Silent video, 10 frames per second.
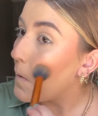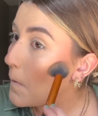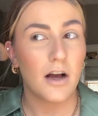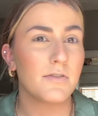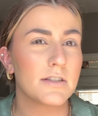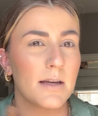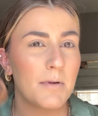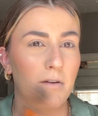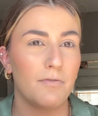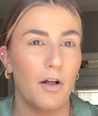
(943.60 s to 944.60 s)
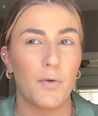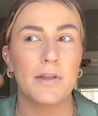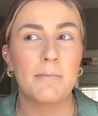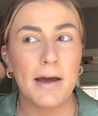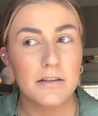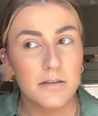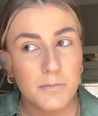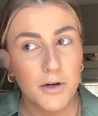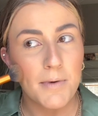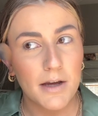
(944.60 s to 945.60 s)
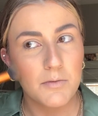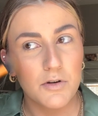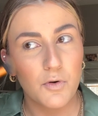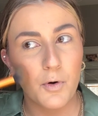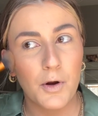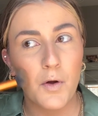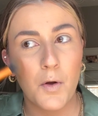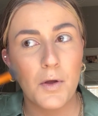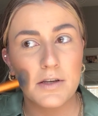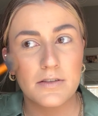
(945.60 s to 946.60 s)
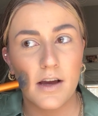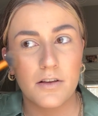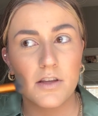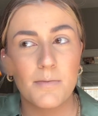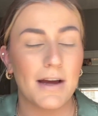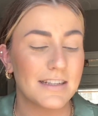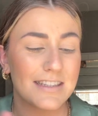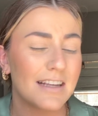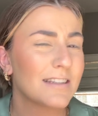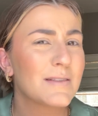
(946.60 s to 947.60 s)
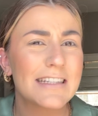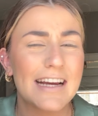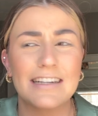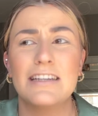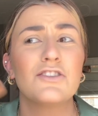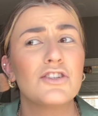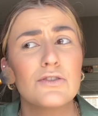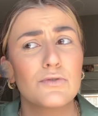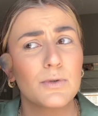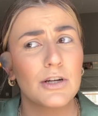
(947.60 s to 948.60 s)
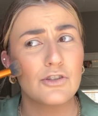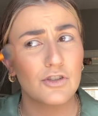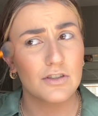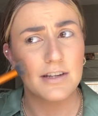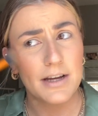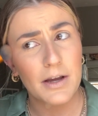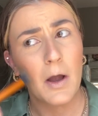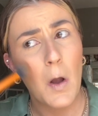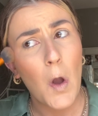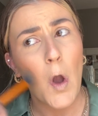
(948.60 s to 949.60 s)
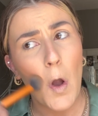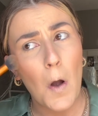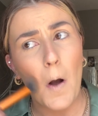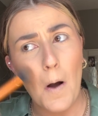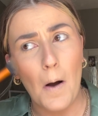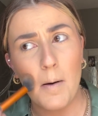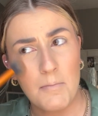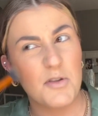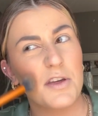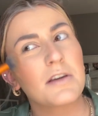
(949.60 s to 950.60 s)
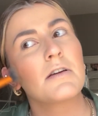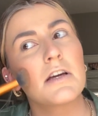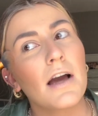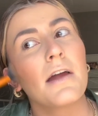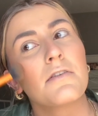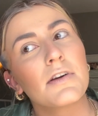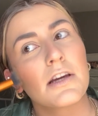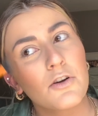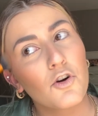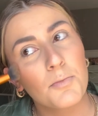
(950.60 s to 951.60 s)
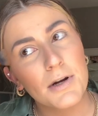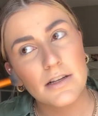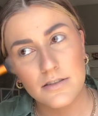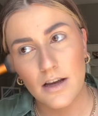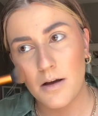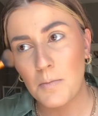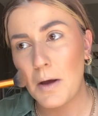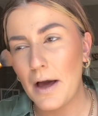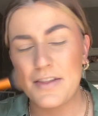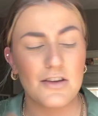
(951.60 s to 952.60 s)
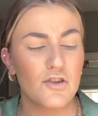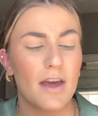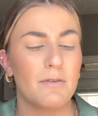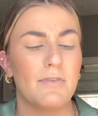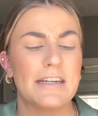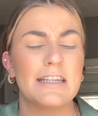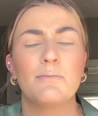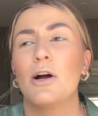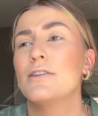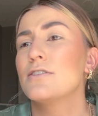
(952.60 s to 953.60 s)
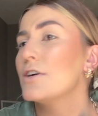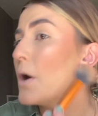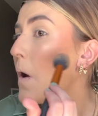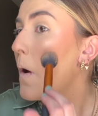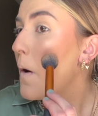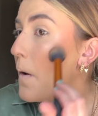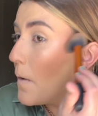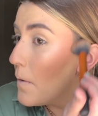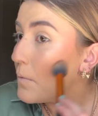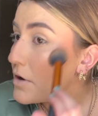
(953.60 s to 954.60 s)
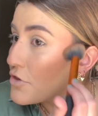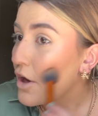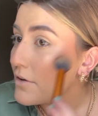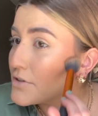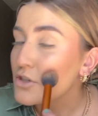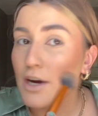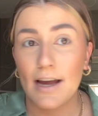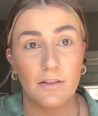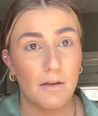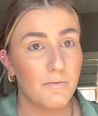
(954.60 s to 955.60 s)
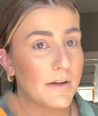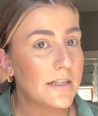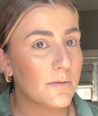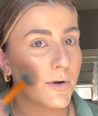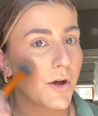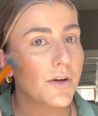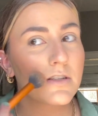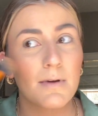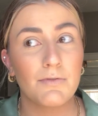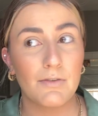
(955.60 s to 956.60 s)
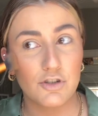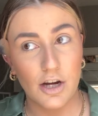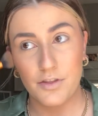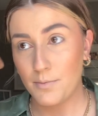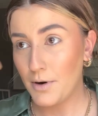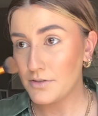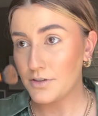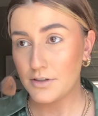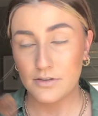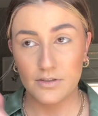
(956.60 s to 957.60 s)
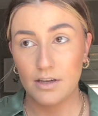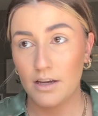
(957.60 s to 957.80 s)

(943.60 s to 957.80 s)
Obviously, I'm not following the Madison Beer makeup tutorial exactly, but I just thought some of the techniques she used were interesting. I'm just like kind of like incorporating some. I think she had a Fenty bronzer, which I'll have to try. I love Fenty products, but I've never tried their bronzers.